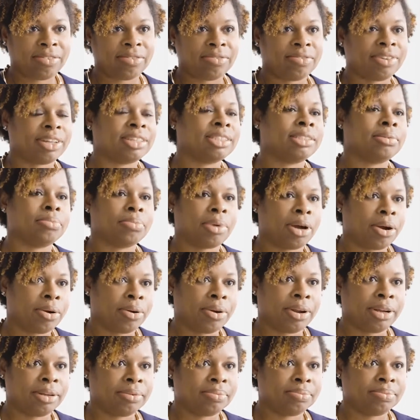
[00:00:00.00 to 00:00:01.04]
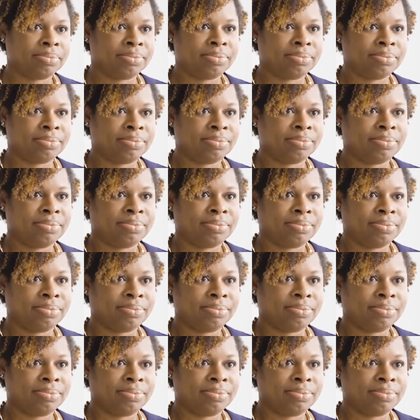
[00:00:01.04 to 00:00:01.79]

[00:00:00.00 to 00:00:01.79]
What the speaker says: and felt empowering. Right.